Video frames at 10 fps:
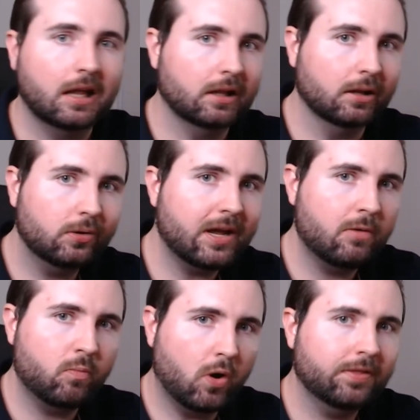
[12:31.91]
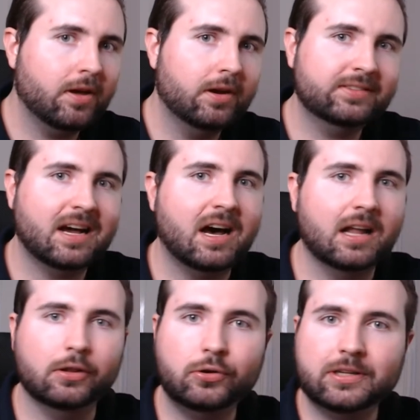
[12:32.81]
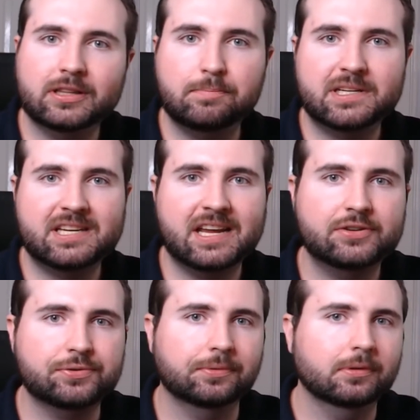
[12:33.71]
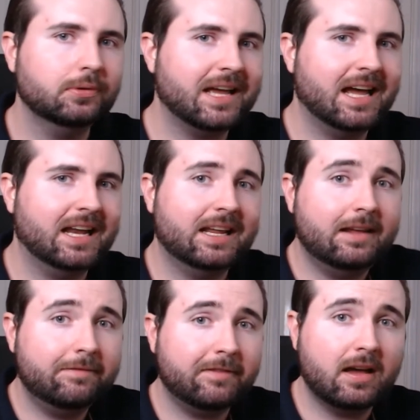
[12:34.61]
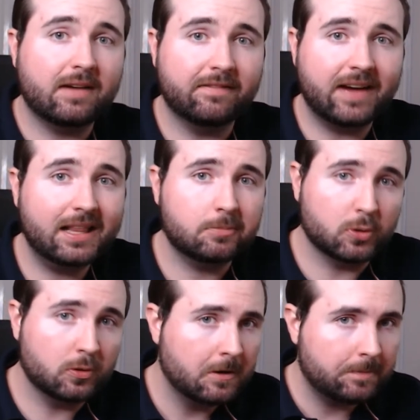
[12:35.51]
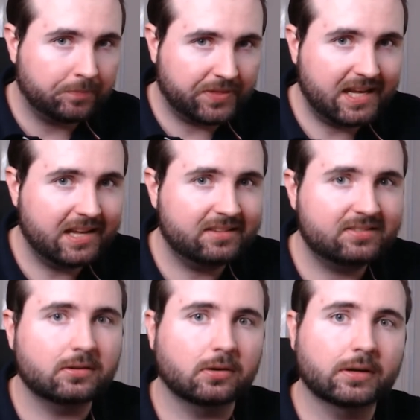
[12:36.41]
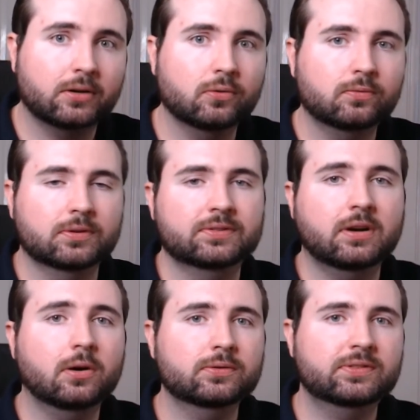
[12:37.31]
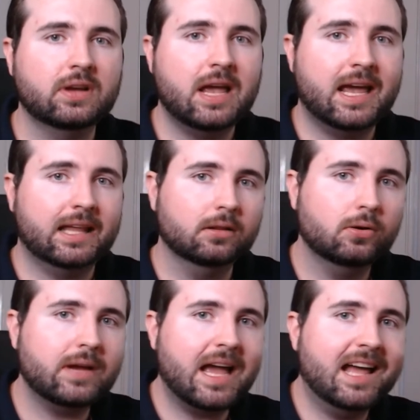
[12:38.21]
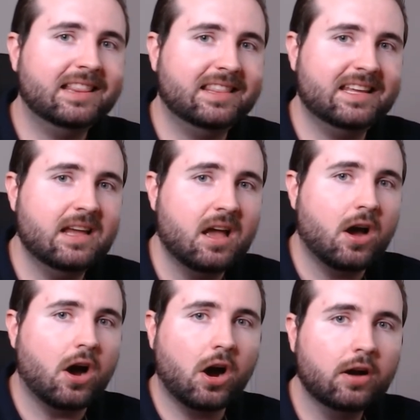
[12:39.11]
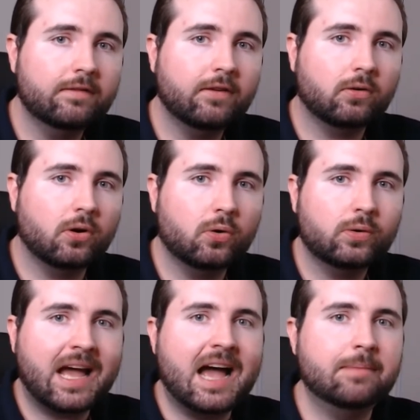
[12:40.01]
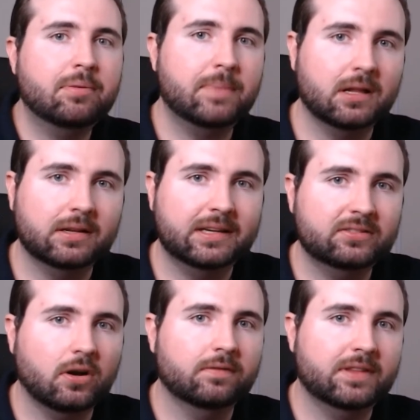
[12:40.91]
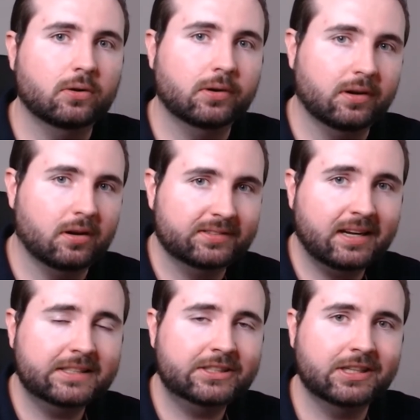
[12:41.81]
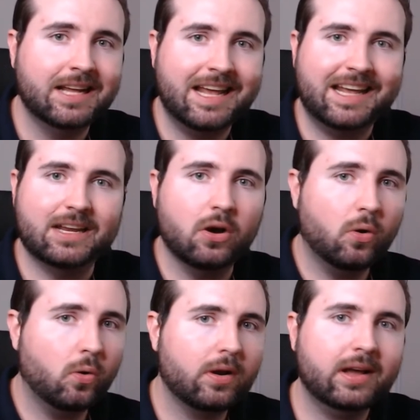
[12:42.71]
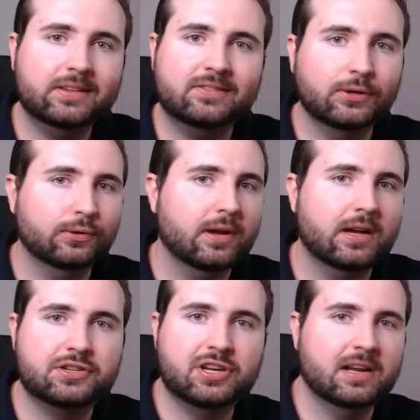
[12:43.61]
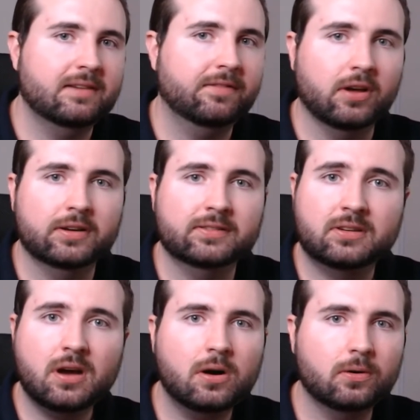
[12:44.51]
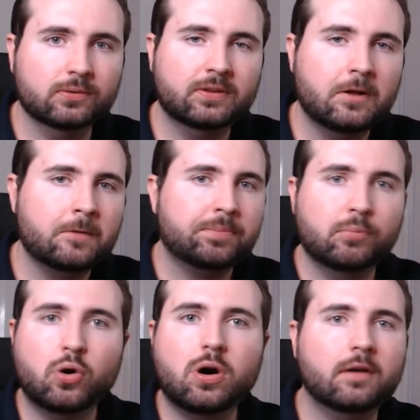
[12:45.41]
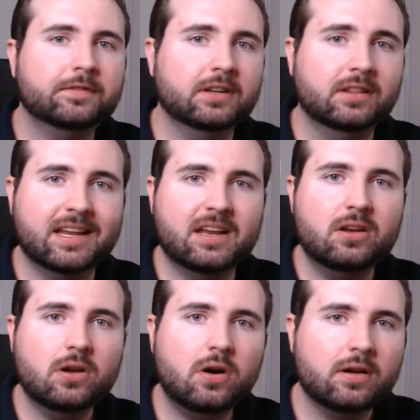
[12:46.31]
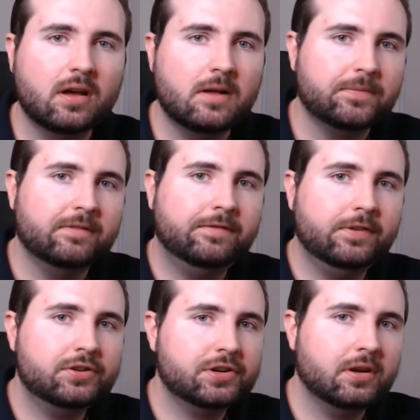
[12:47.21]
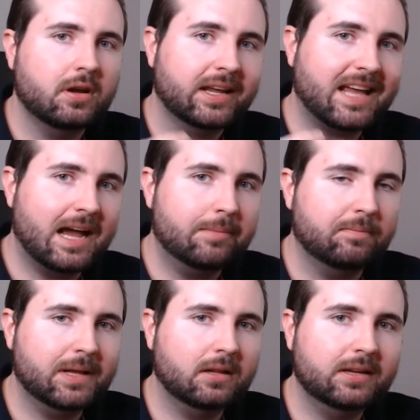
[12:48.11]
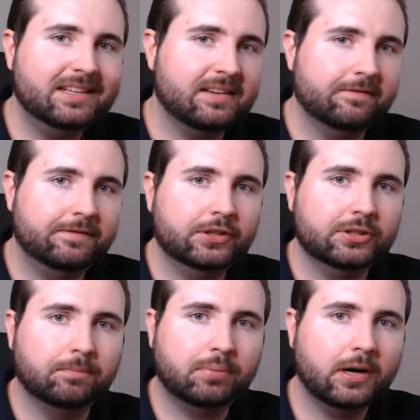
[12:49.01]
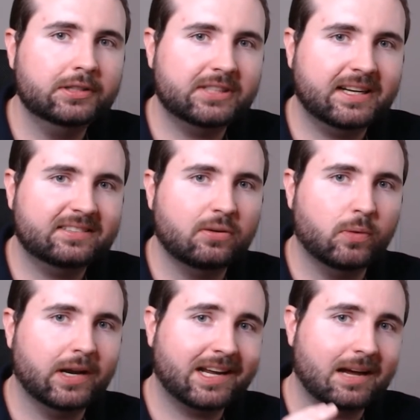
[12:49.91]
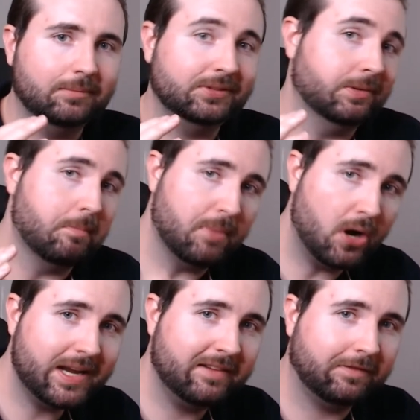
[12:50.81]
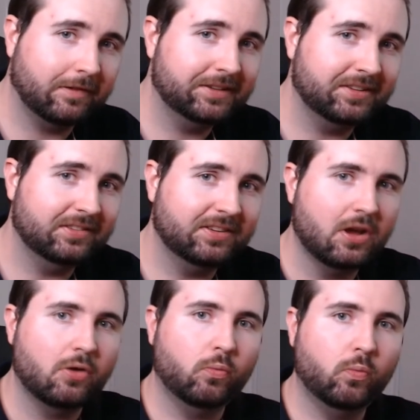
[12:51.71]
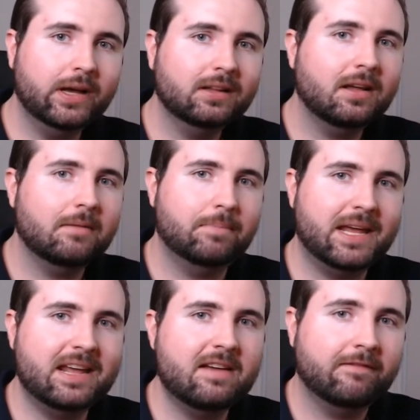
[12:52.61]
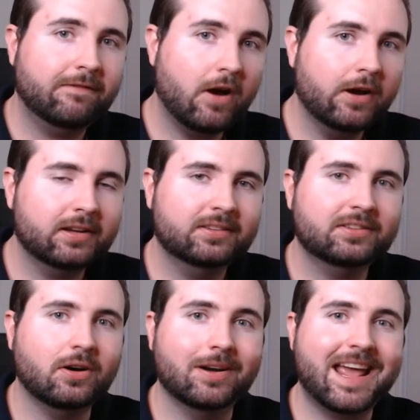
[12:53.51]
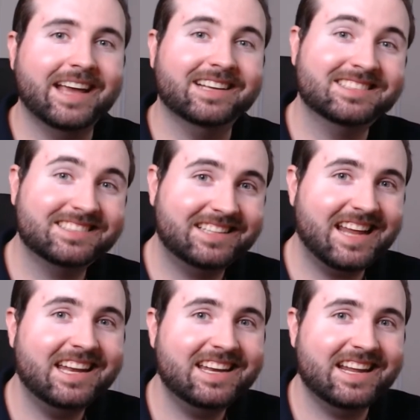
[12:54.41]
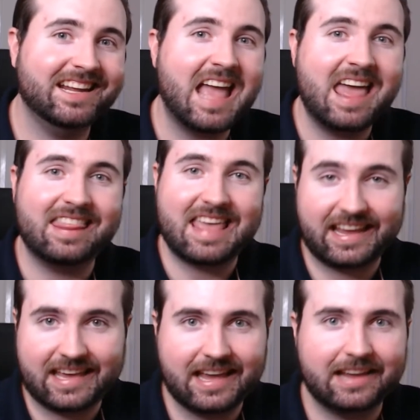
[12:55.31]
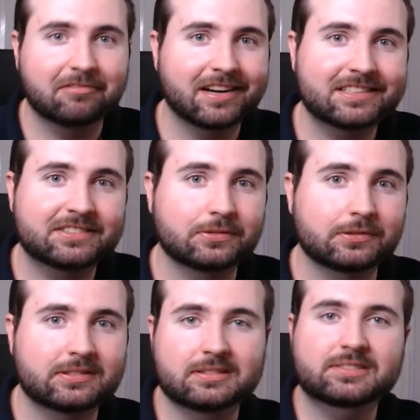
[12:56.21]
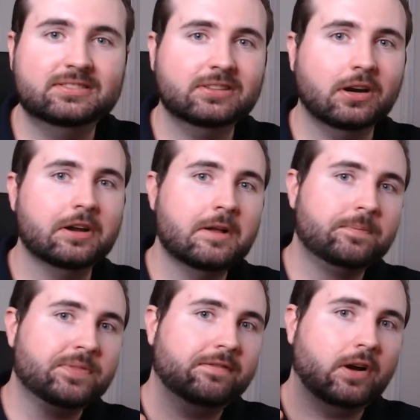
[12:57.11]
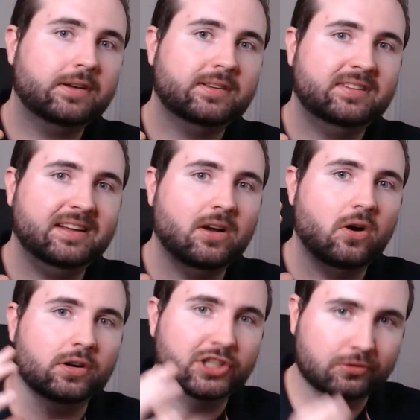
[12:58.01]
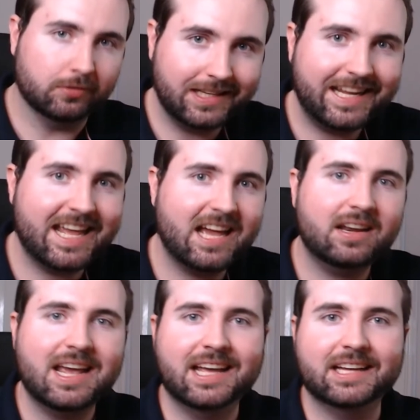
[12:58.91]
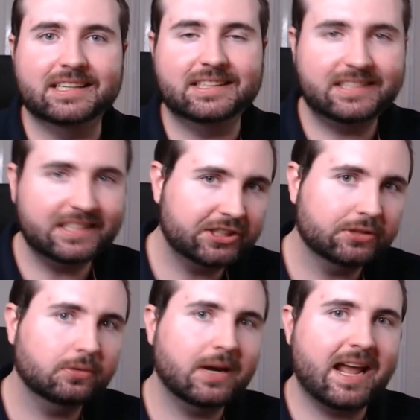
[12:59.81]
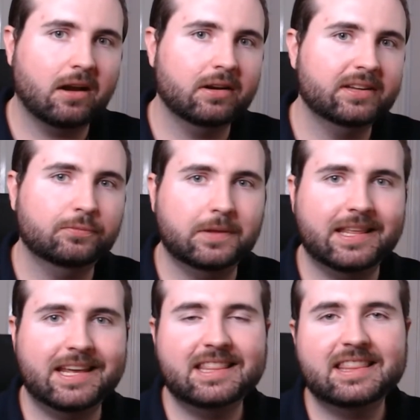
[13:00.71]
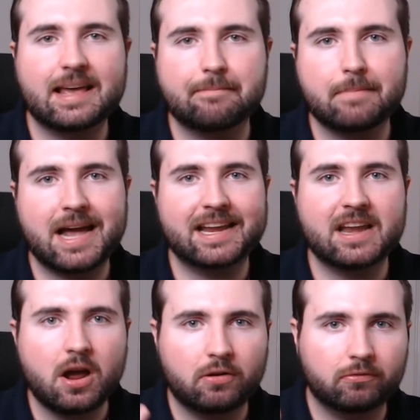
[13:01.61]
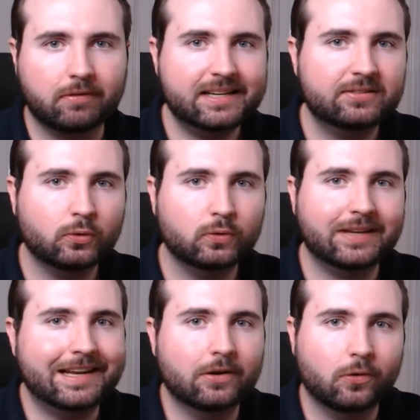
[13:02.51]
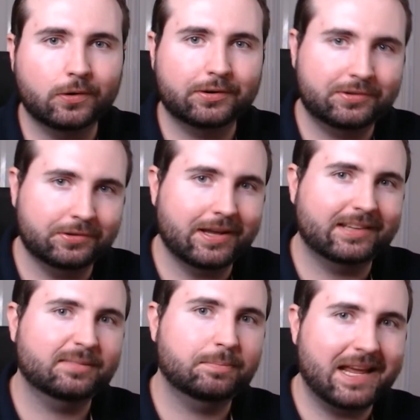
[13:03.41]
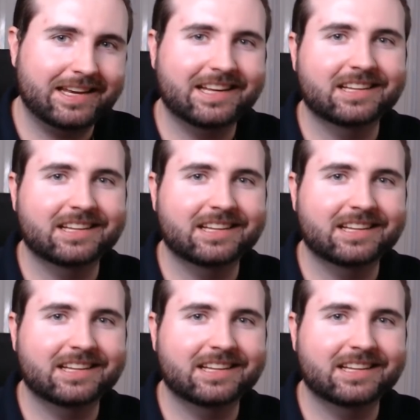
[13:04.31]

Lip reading: Look at what those are, look at the potential, look at, if available, the historical results, and look at the overall capabilities of the organization in order to achieve those goals. More often than not, future capabilities and future projects, when it comes to mining, for instance, will be focused on extending their key resources. So focusing on drilling out additional areas within their main resource in order to expand it